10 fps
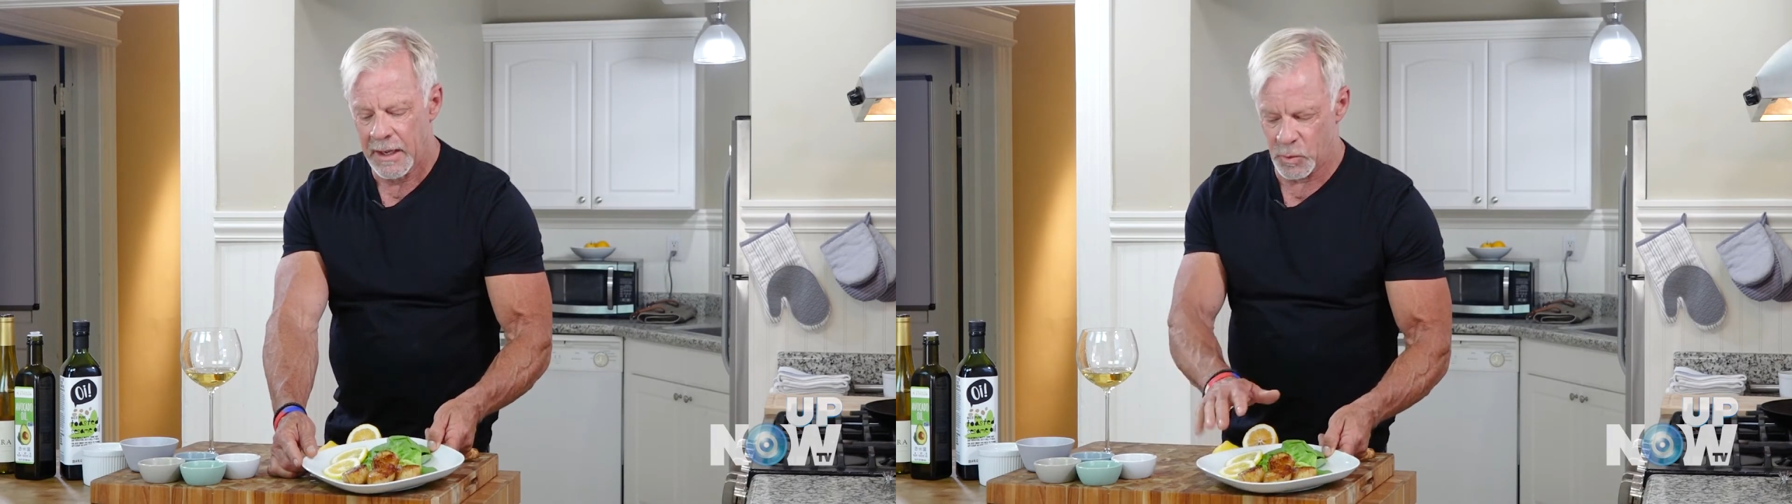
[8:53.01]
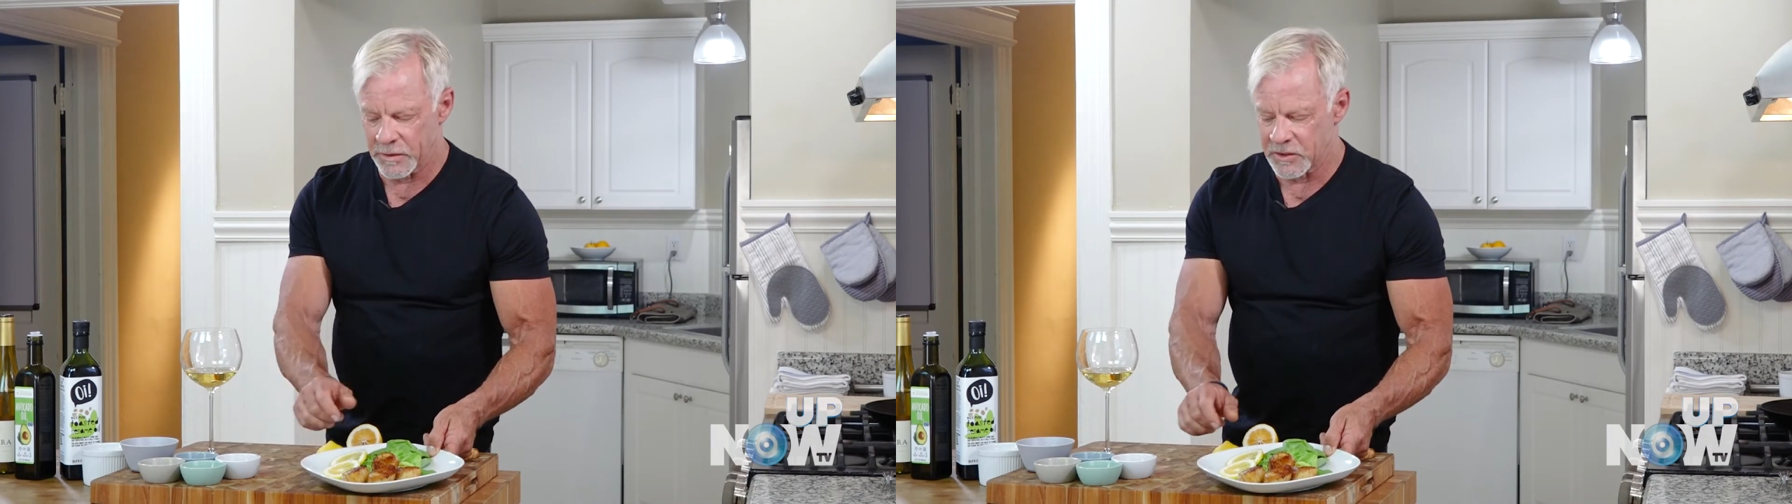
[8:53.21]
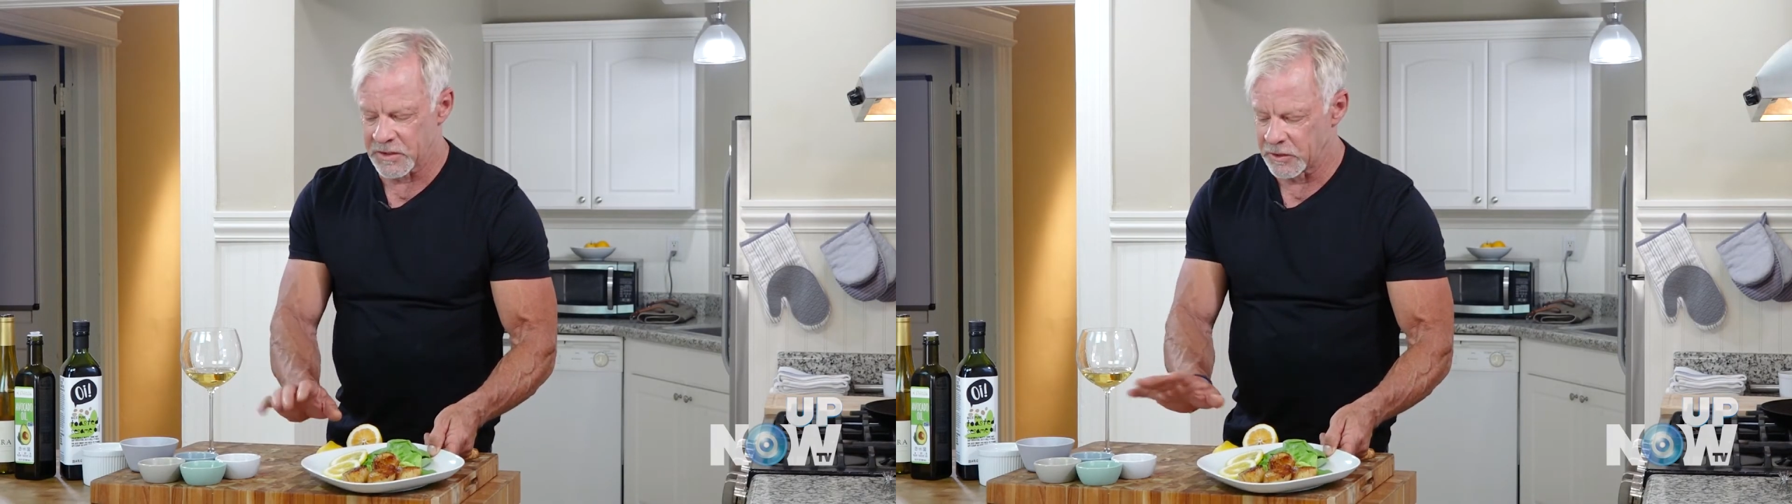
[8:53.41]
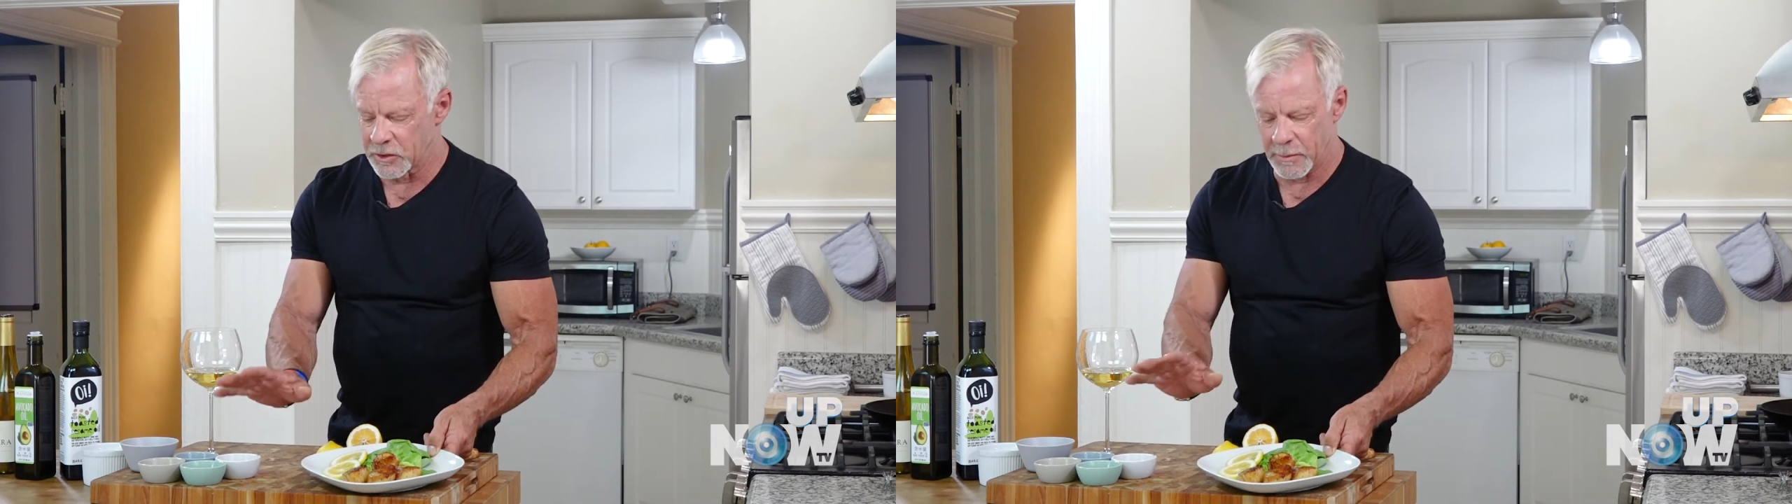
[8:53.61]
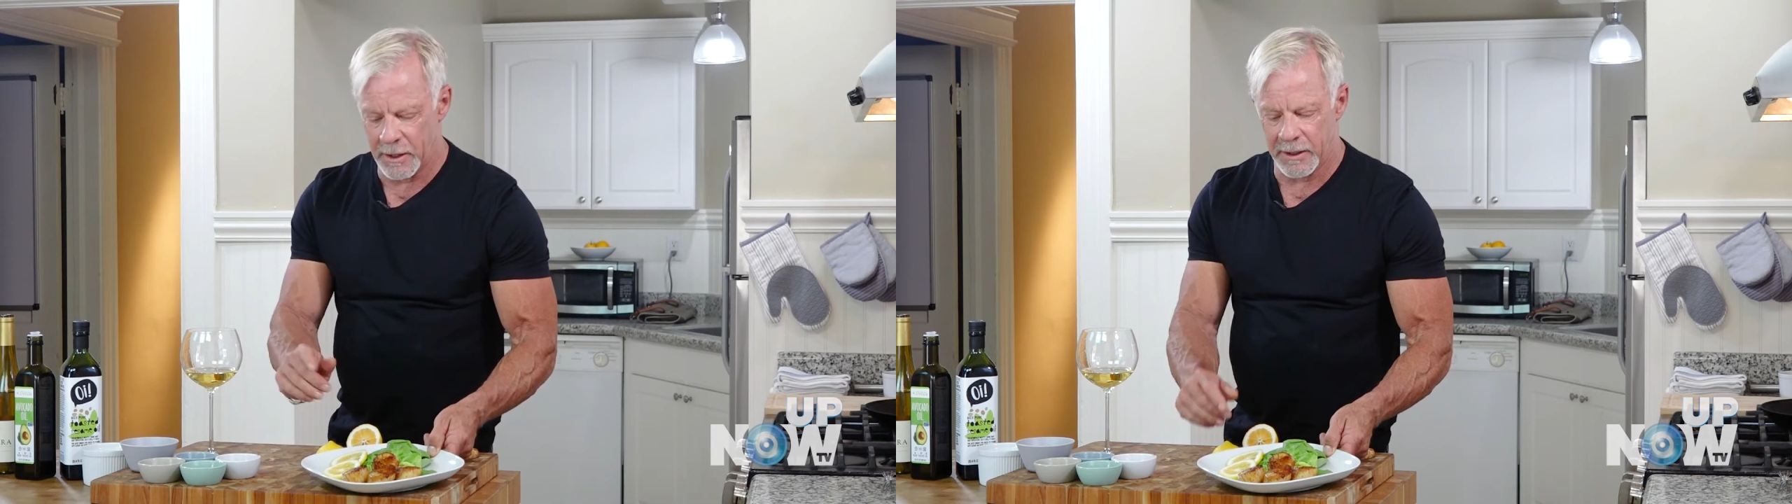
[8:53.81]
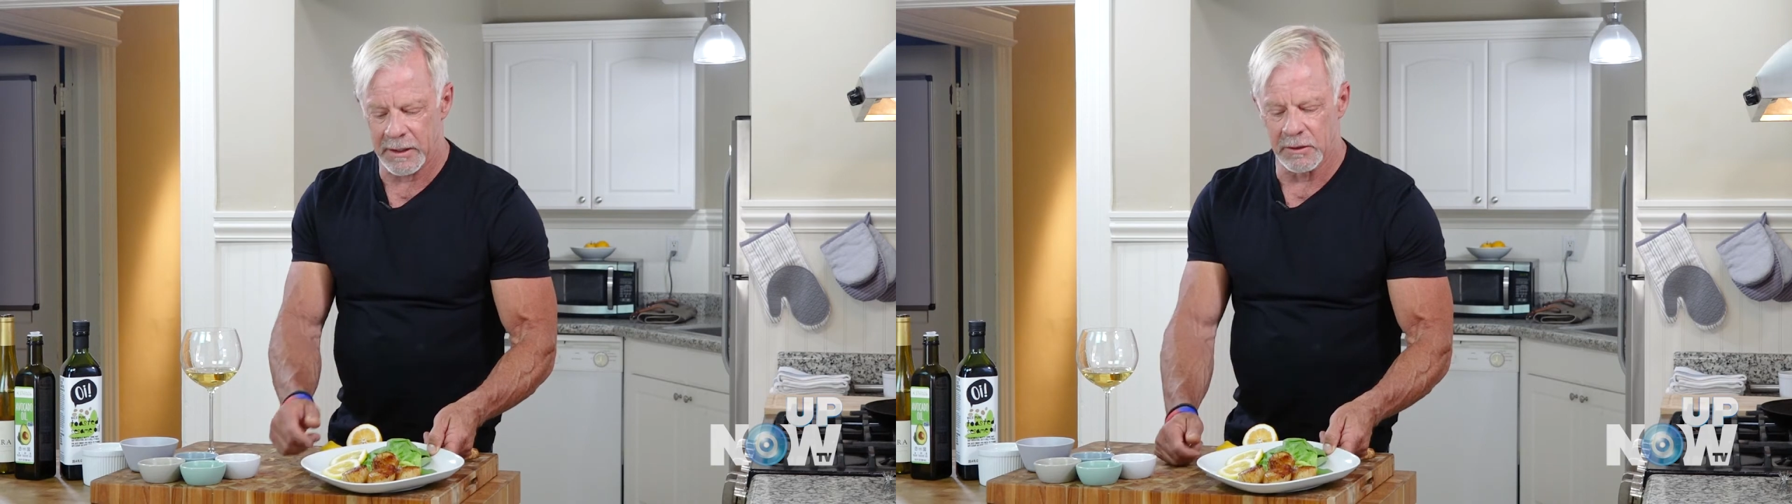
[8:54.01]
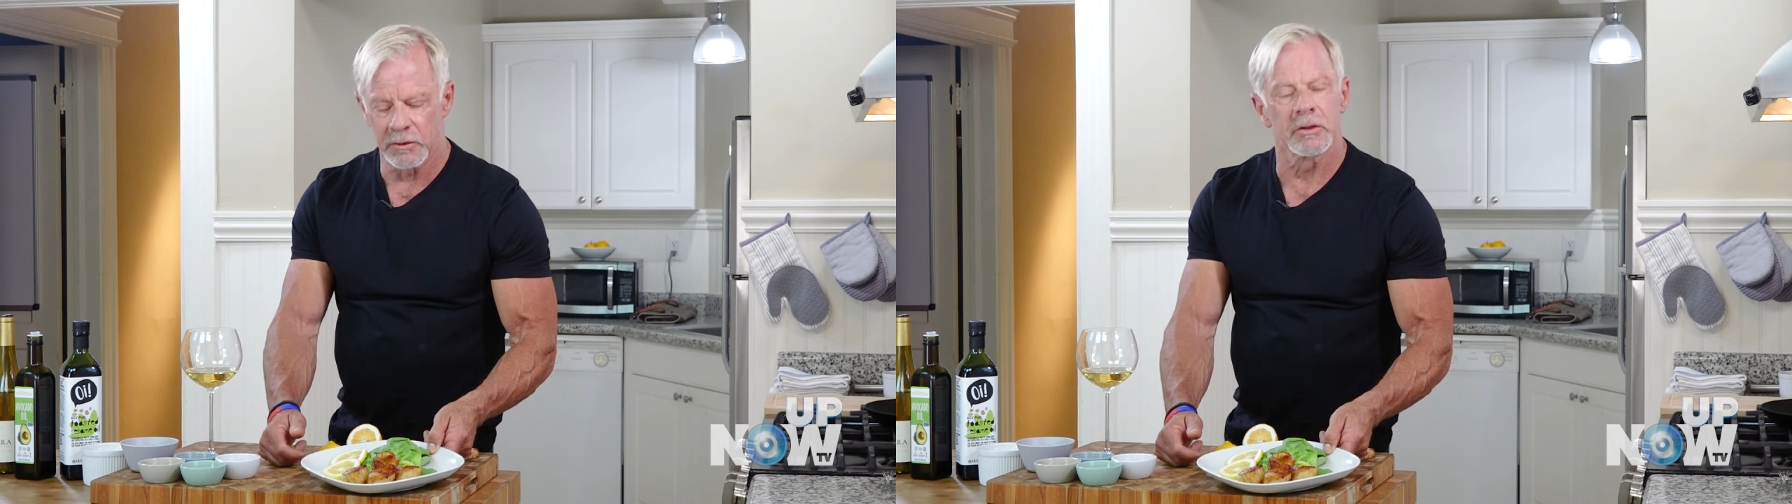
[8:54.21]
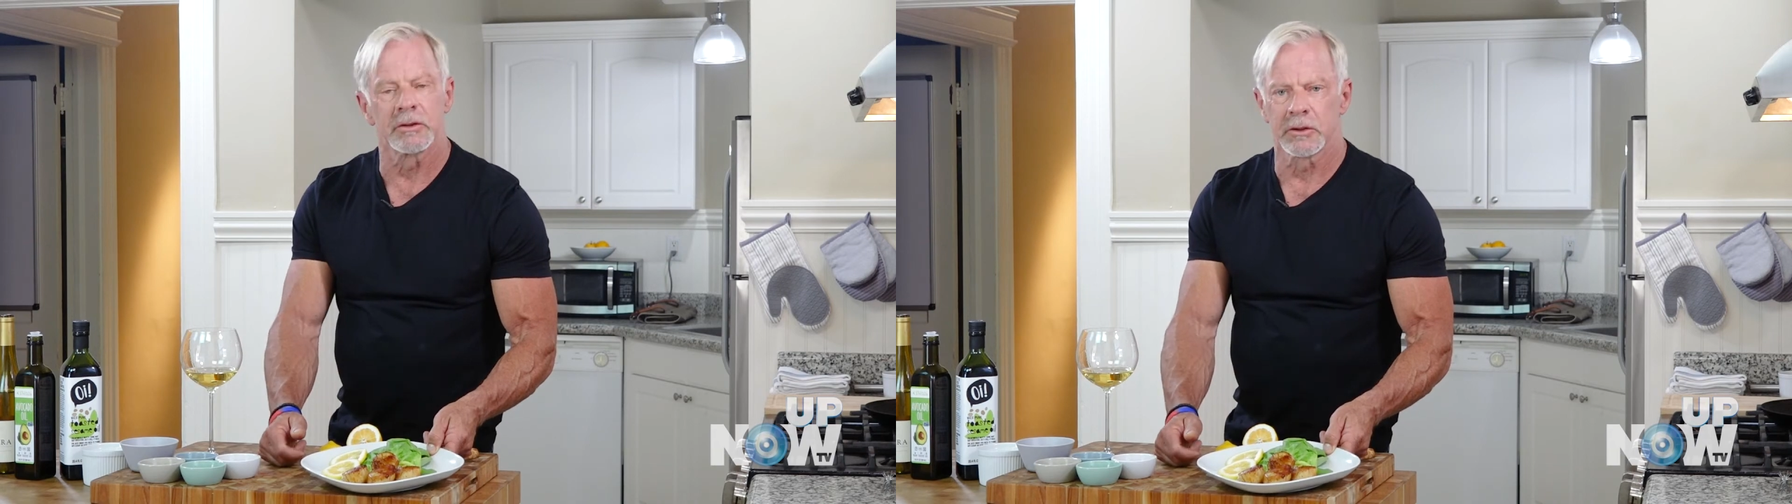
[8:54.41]
with just a turmeric and
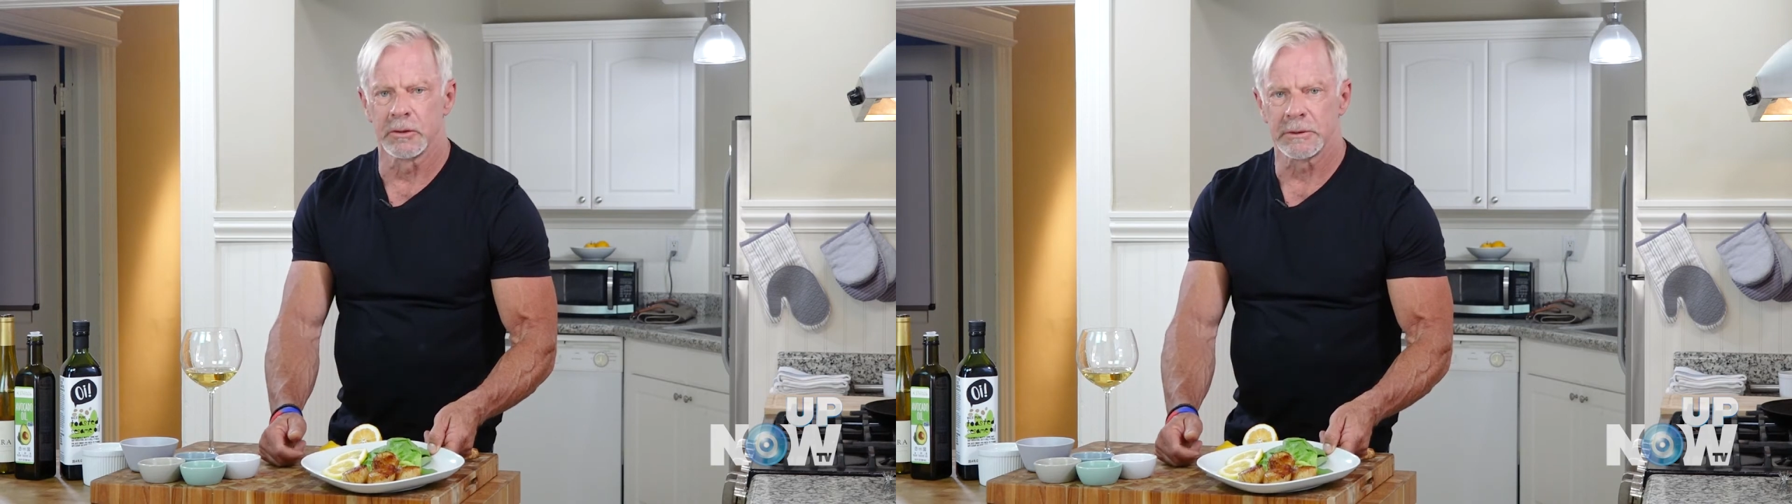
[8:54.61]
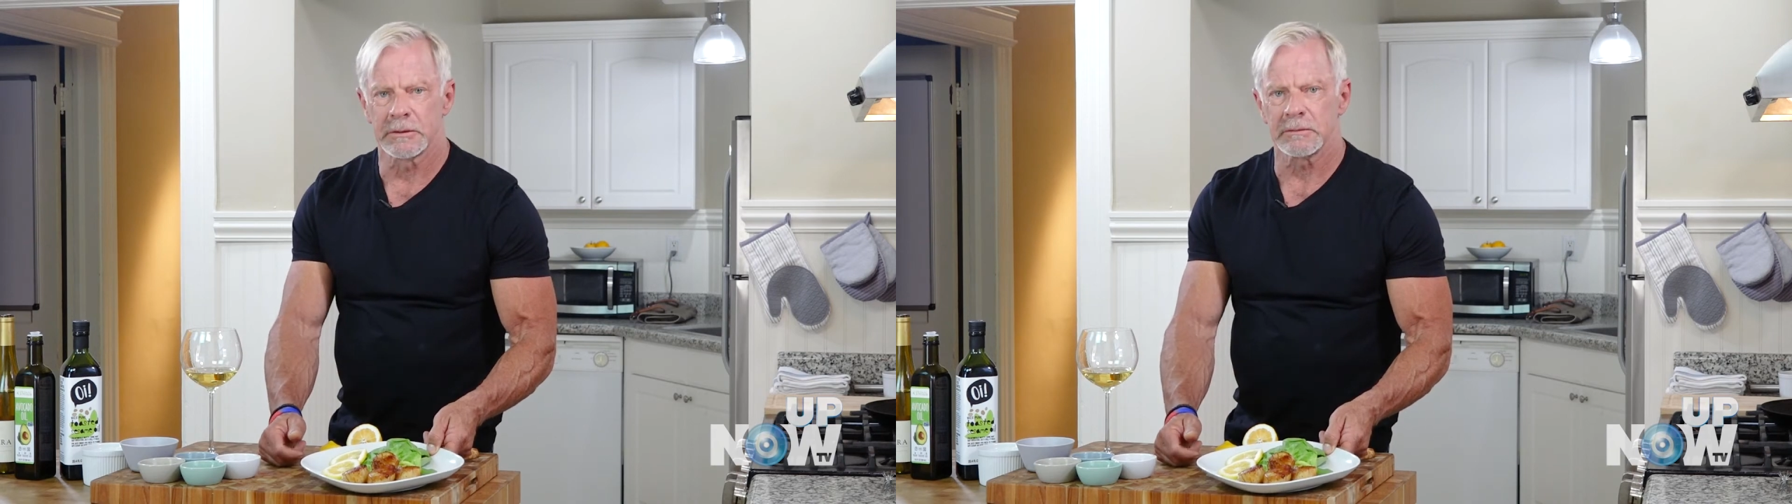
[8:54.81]
cumin